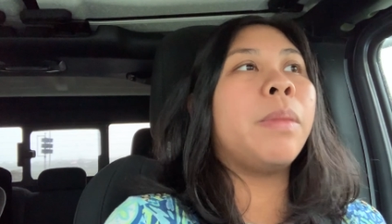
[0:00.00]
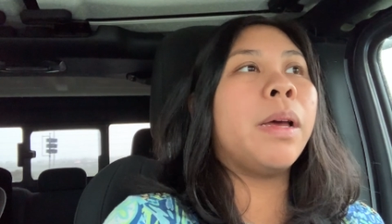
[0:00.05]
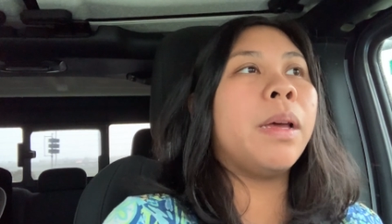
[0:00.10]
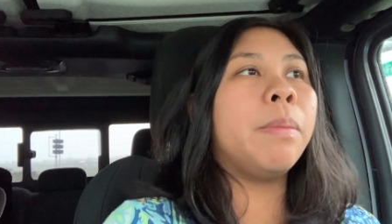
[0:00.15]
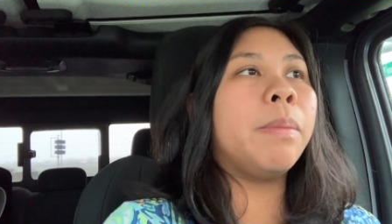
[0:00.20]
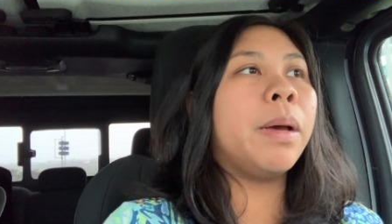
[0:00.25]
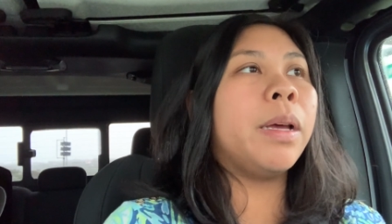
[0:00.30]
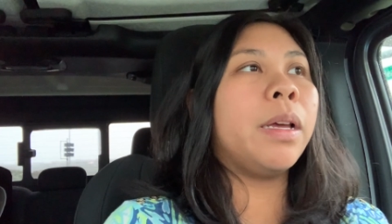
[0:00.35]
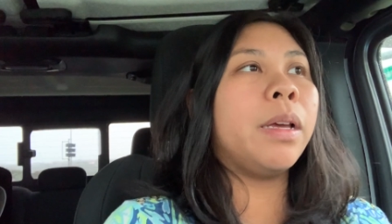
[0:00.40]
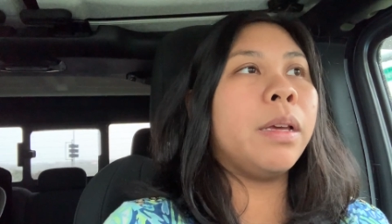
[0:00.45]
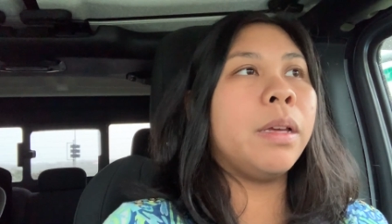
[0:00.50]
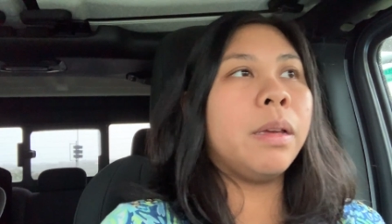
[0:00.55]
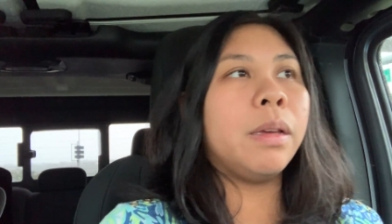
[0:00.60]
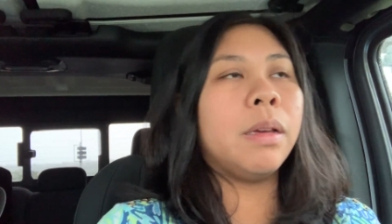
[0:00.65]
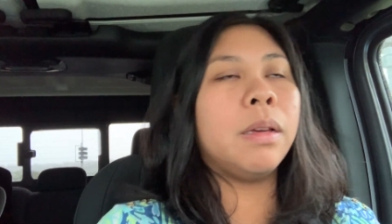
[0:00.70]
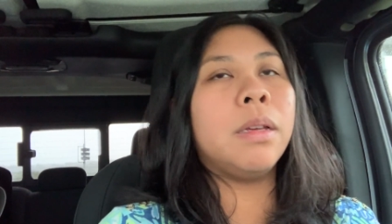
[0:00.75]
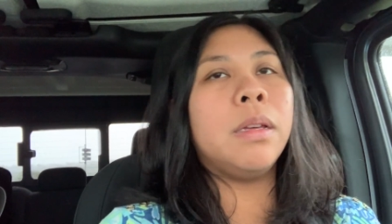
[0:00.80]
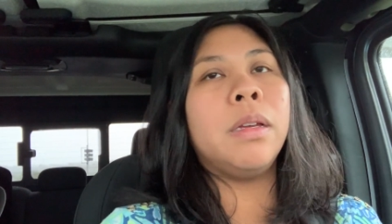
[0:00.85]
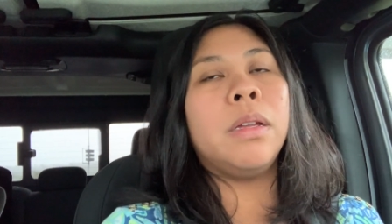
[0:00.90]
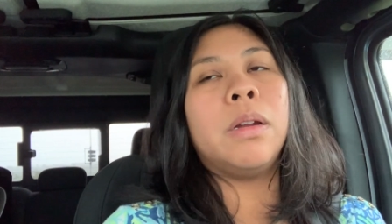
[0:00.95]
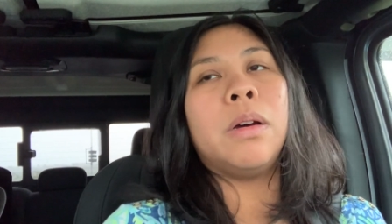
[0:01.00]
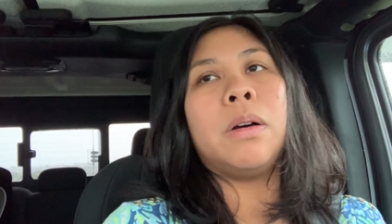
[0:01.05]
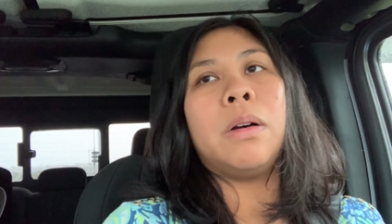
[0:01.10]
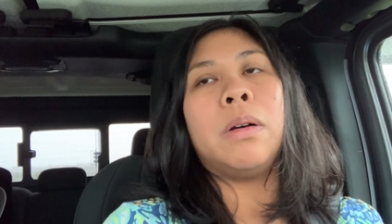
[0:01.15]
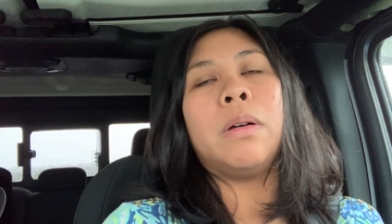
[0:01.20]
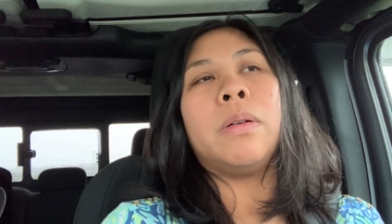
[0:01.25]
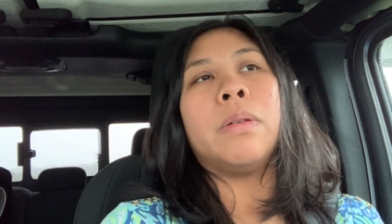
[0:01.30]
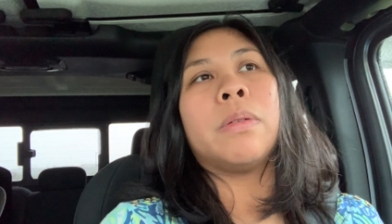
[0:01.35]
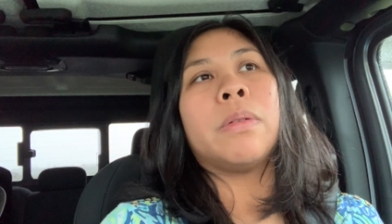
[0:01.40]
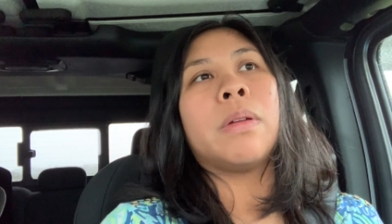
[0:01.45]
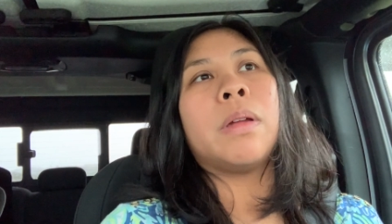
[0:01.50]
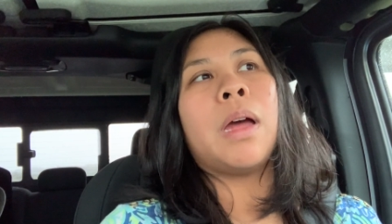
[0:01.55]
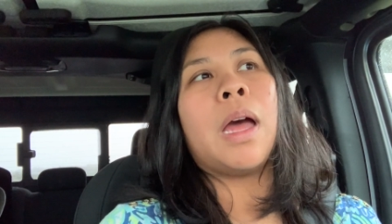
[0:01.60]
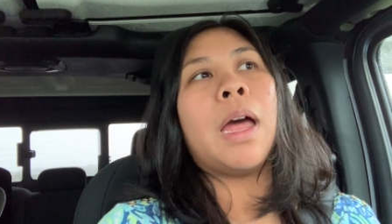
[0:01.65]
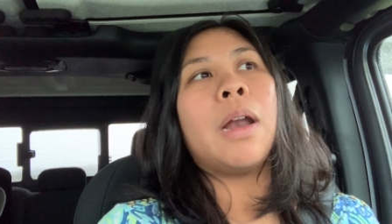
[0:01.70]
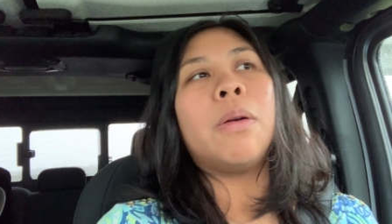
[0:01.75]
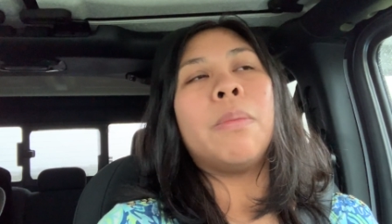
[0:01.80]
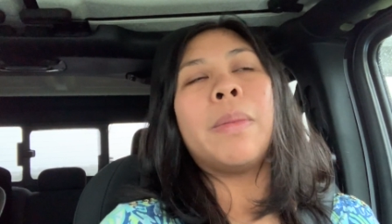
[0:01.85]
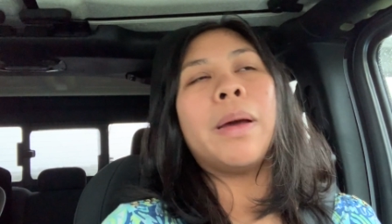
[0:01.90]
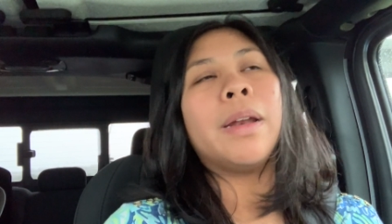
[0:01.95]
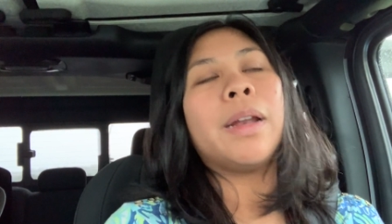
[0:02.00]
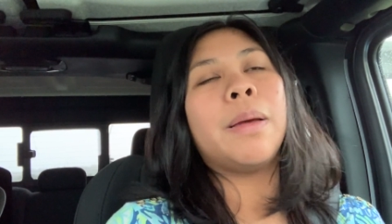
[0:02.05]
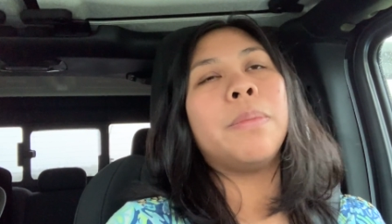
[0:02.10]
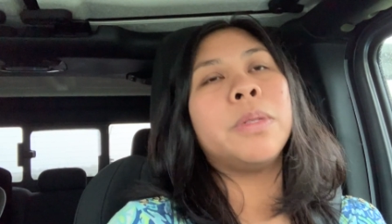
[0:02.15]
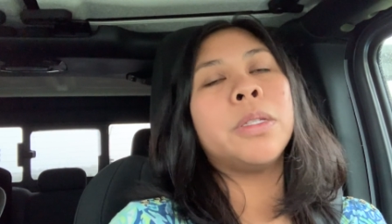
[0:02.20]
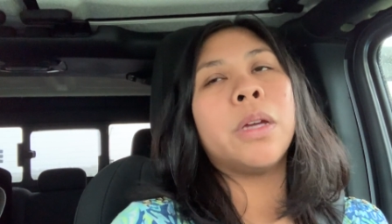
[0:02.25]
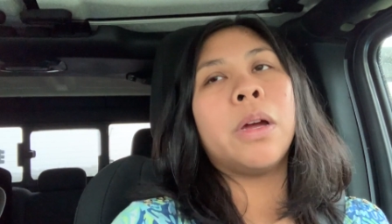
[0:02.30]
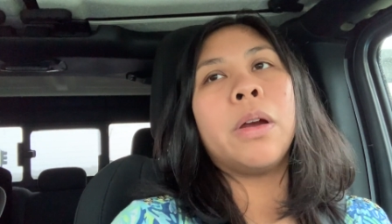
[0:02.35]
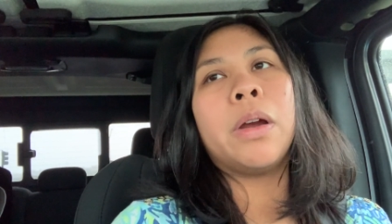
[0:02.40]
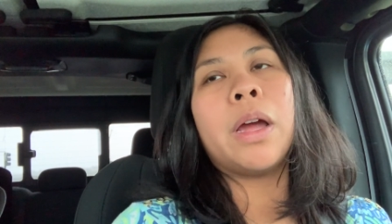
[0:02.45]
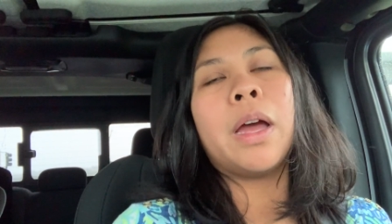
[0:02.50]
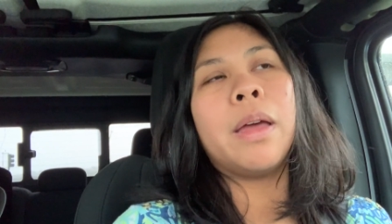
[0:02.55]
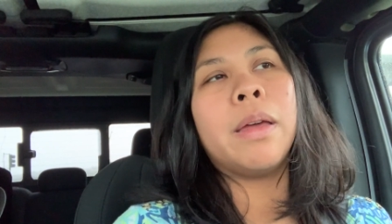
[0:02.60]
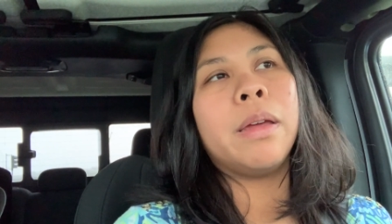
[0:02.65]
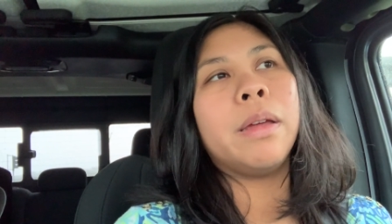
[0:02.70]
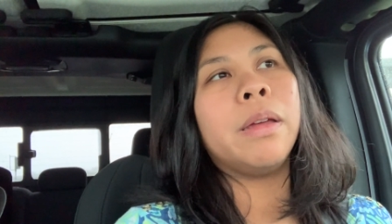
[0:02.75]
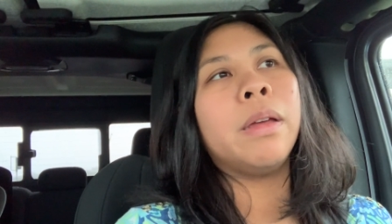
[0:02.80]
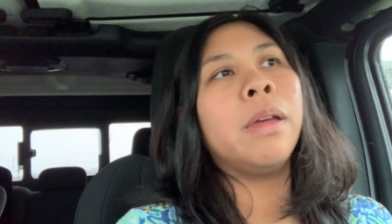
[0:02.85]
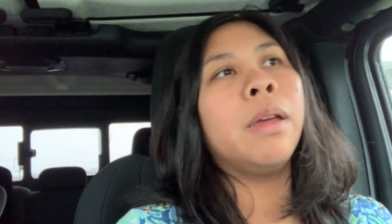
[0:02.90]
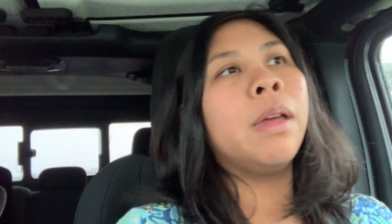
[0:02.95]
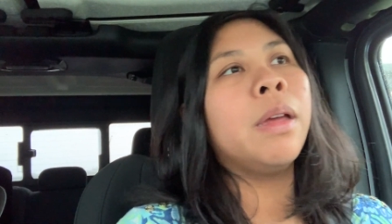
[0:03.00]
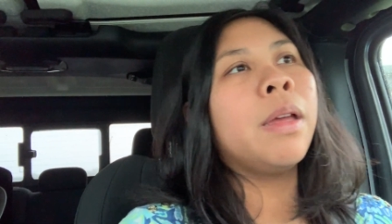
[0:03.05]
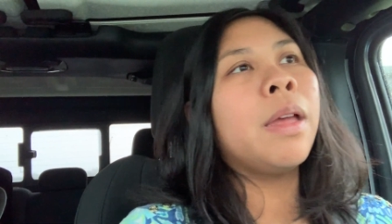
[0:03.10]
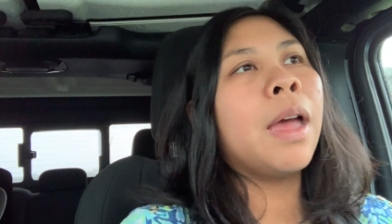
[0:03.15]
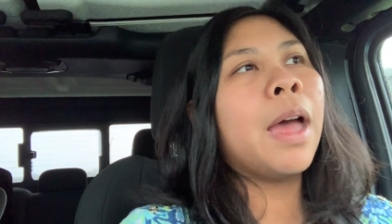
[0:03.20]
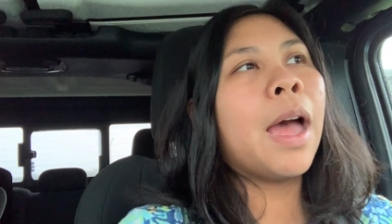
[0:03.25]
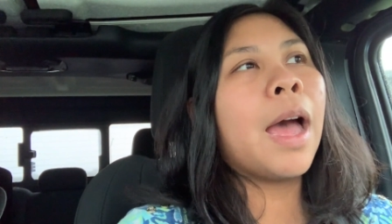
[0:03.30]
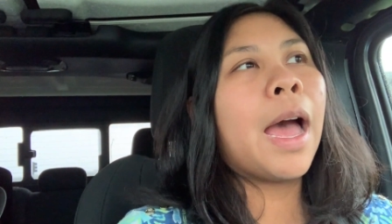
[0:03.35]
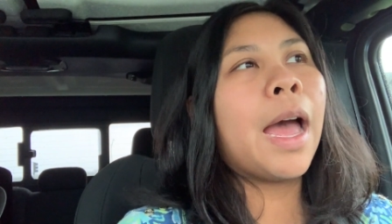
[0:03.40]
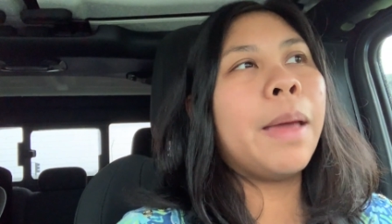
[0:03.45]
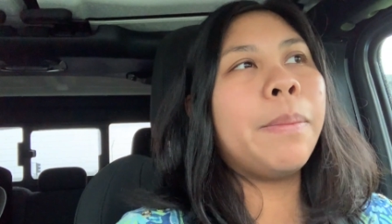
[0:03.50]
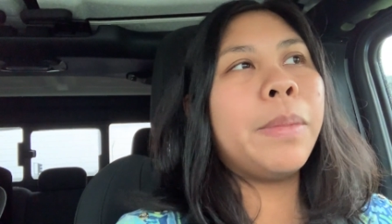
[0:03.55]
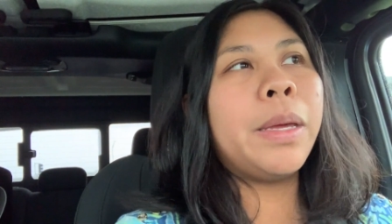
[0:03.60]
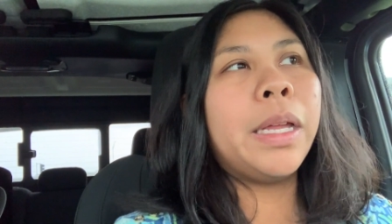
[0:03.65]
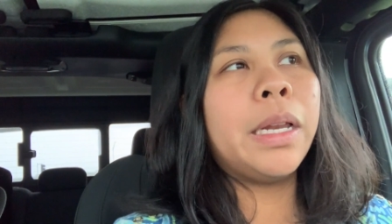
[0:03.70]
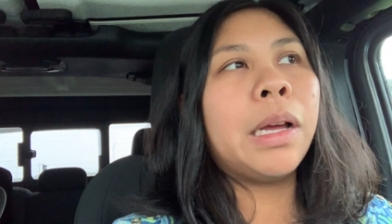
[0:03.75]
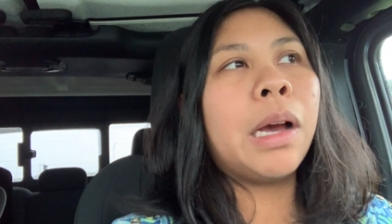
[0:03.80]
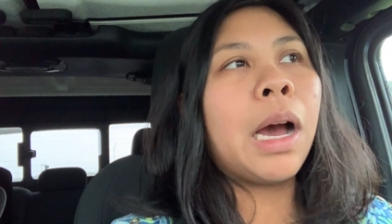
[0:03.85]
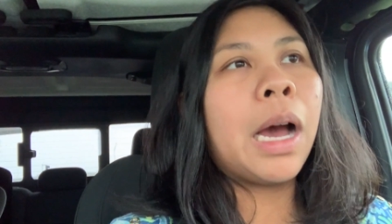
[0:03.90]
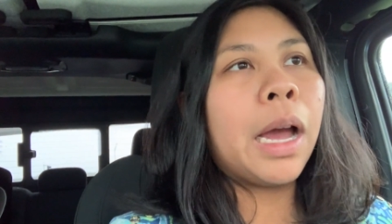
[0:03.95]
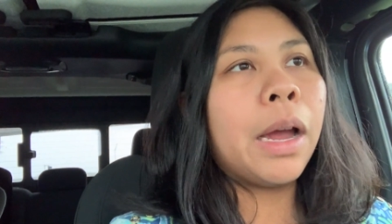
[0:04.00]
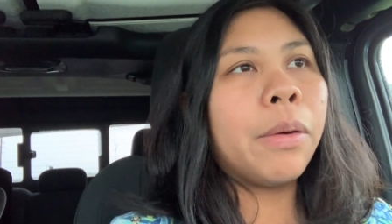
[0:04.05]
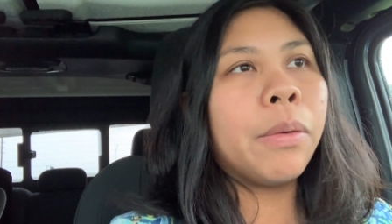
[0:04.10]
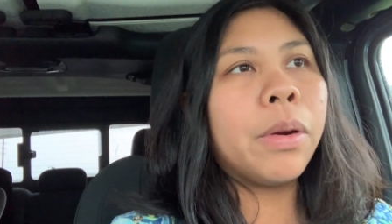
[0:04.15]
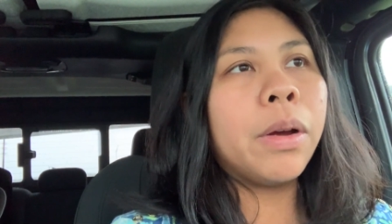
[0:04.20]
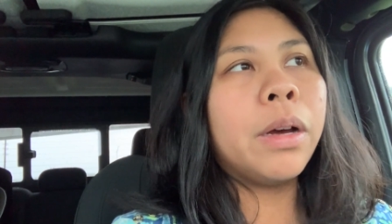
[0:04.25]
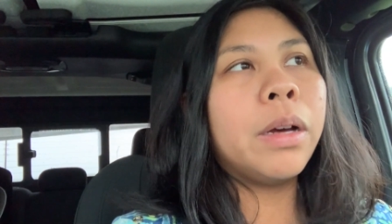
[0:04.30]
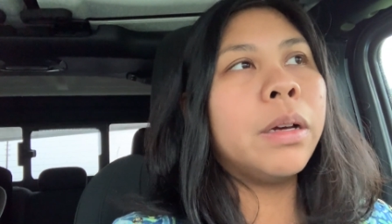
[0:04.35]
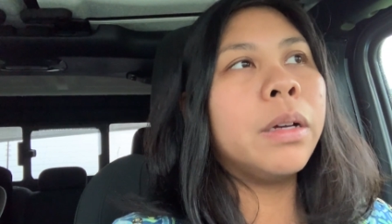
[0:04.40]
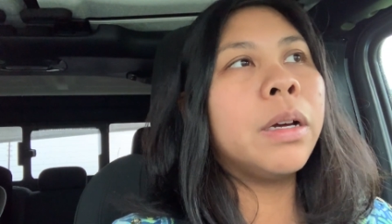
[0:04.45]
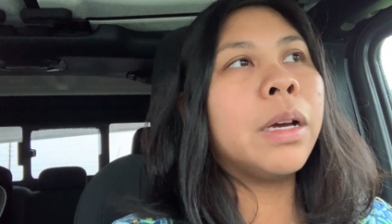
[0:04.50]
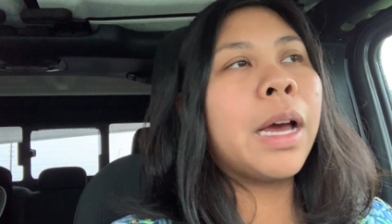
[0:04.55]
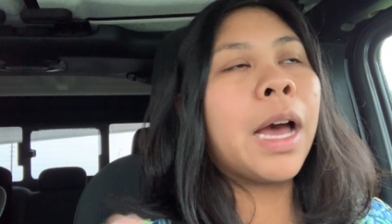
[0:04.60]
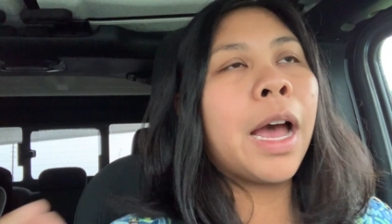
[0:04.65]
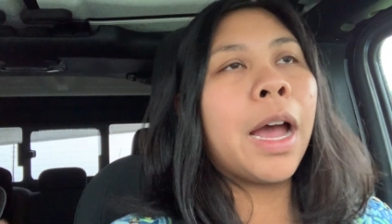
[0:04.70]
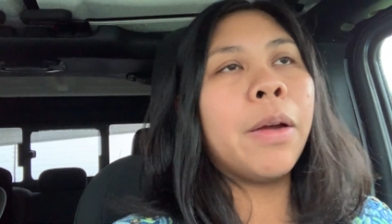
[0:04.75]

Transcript: my you know, I don't mind. I'm sorry, I mean Kyra.